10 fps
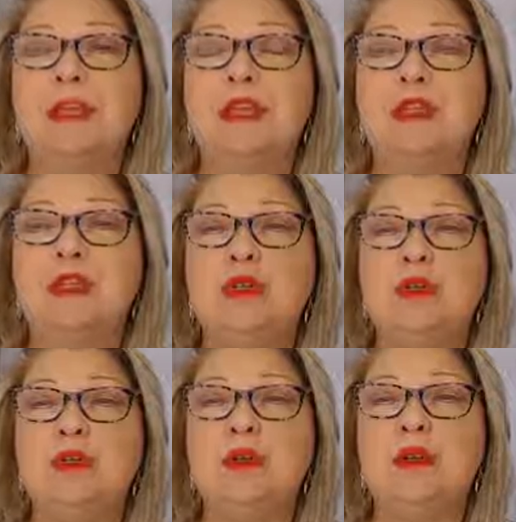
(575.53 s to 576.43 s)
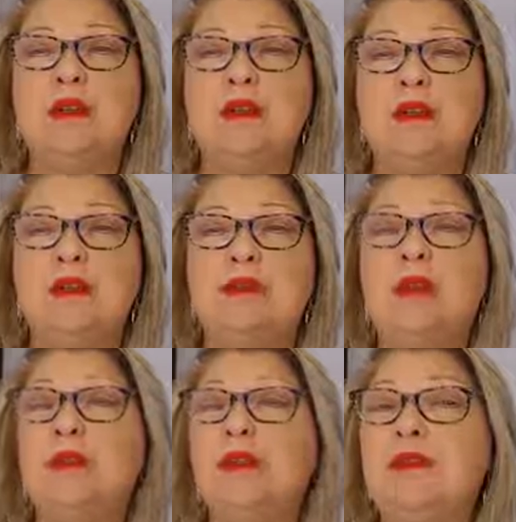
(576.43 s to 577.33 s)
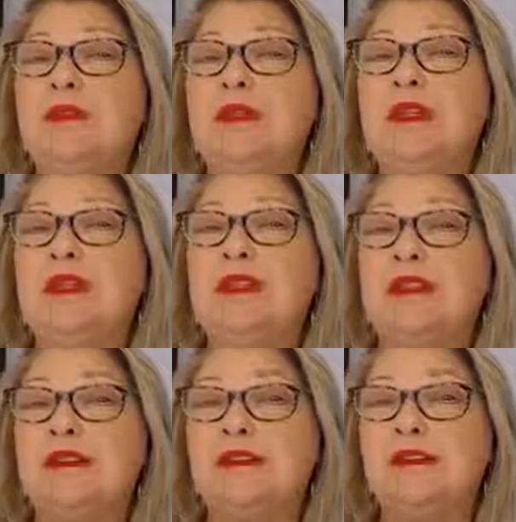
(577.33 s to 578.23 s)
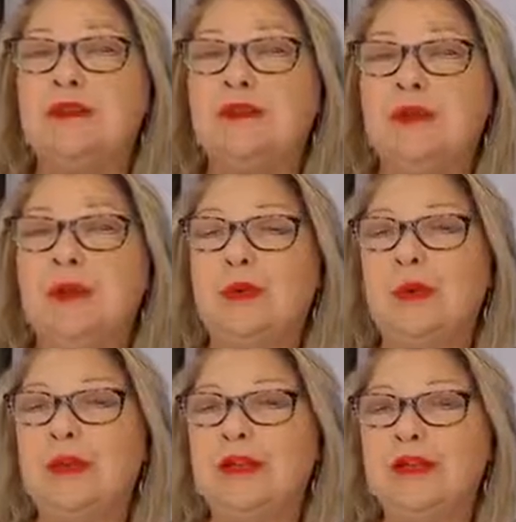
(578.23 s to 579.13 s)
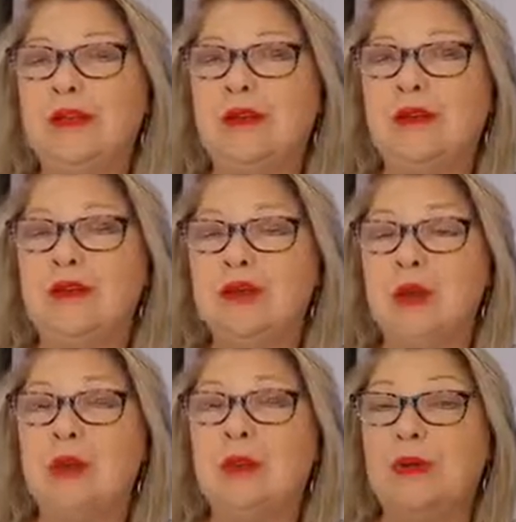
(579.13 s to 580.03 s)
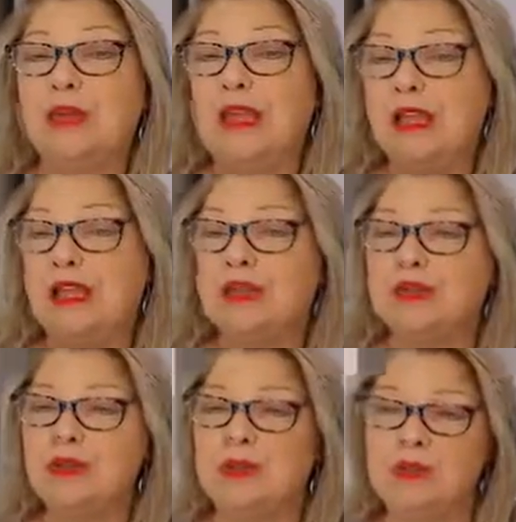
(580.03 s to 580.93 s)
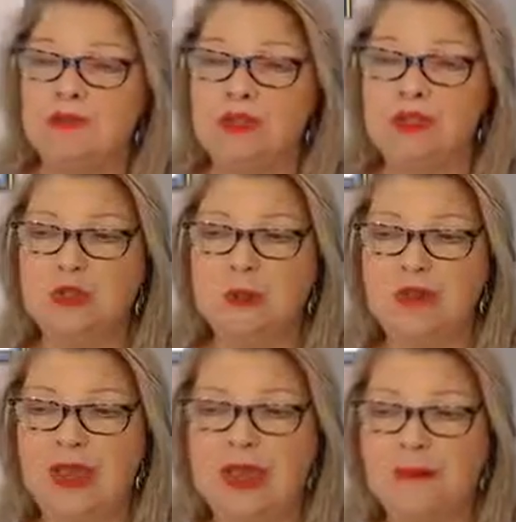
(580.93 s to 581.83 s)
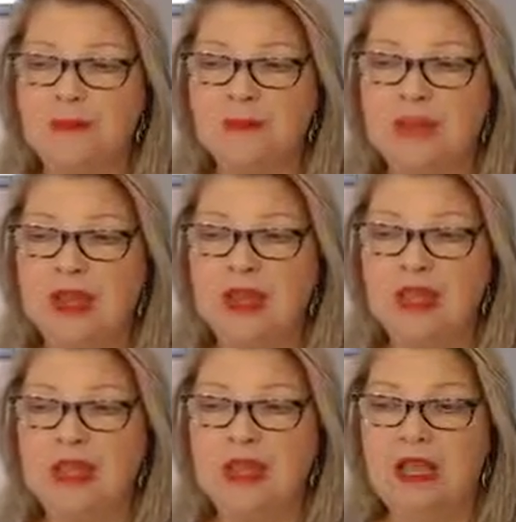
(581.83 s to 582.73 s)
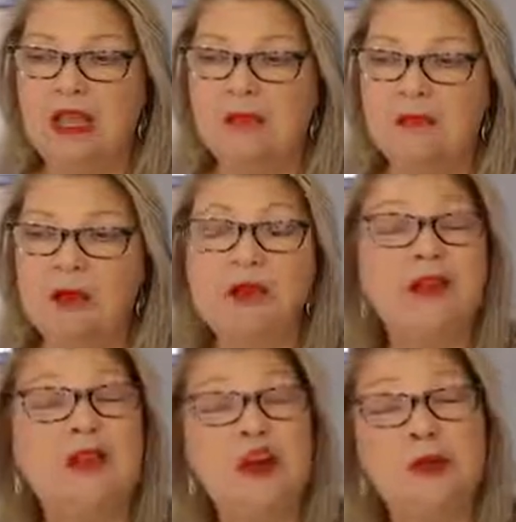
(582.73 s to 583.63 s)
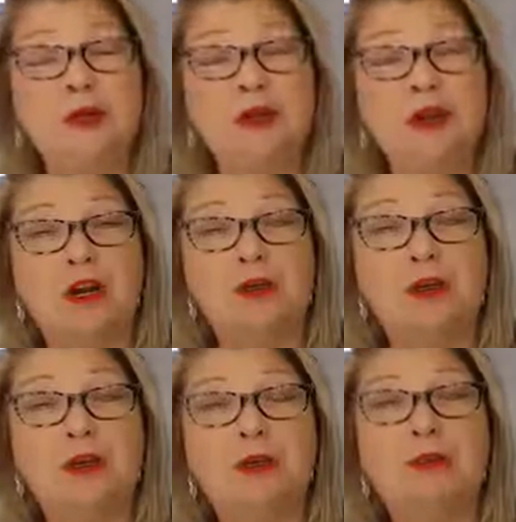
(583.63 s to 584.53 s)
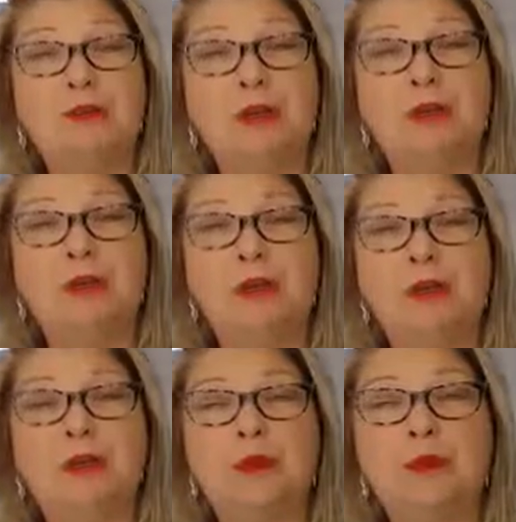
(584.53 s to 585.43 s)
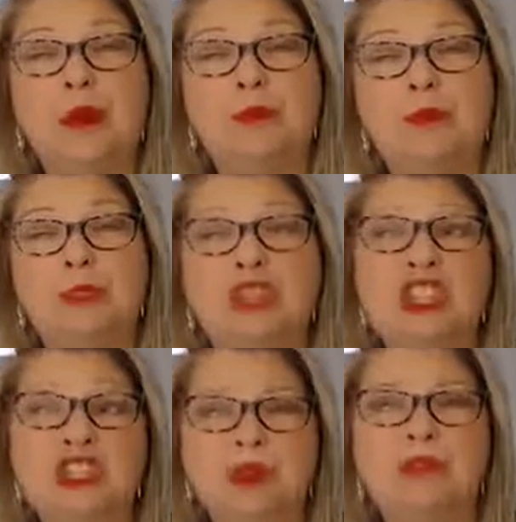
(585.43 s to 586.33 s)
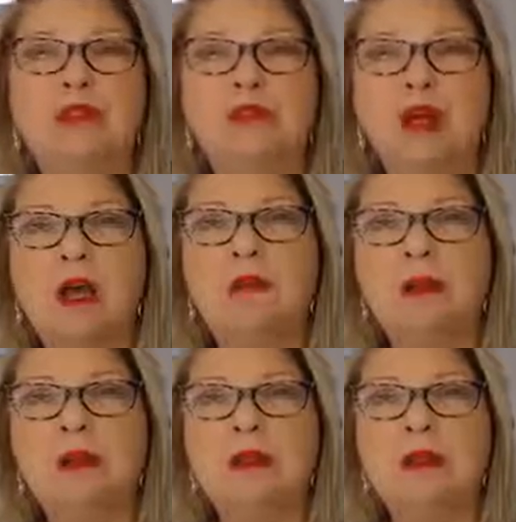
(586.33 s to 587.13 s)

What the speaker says: issues with not really feeling food going down and swallowing. So you can have issues with that. You can have heartburn. Heartburn and bloating are probably two of the top